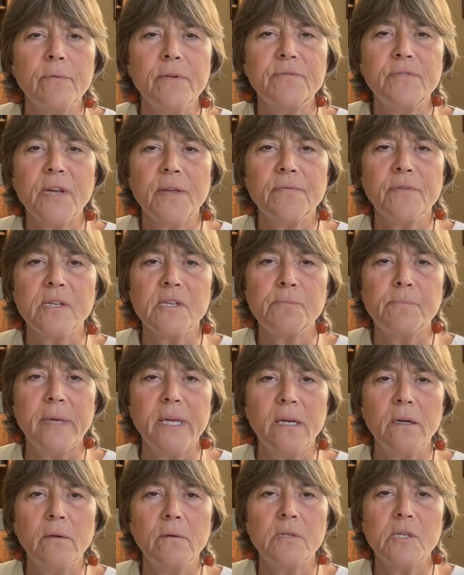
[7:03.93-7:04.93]
We've done
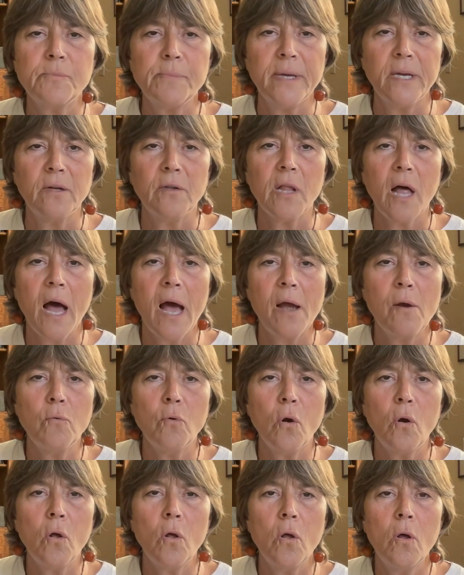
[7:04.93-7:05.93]
the Spiegel eye
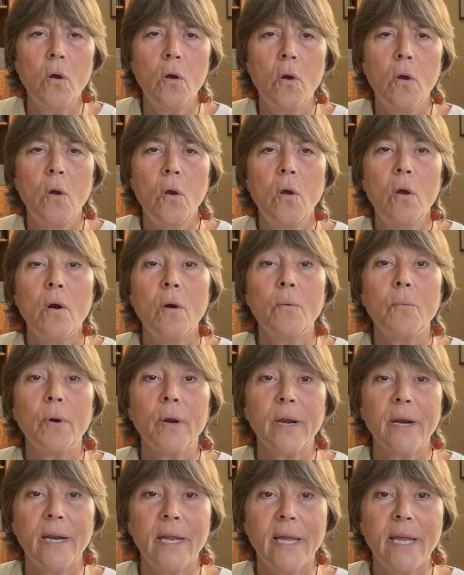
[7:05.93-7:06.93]
roll.
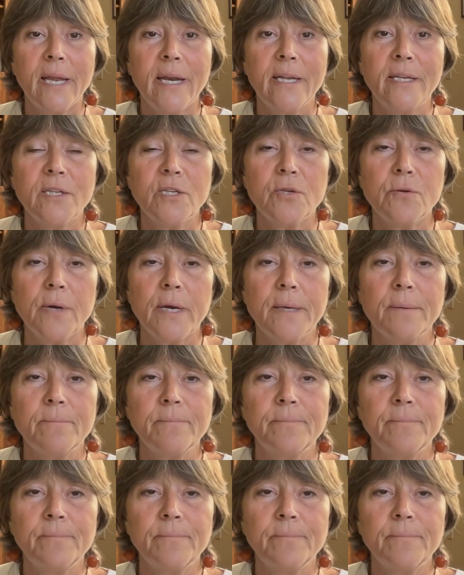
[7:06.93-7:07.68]
We're going to get into it.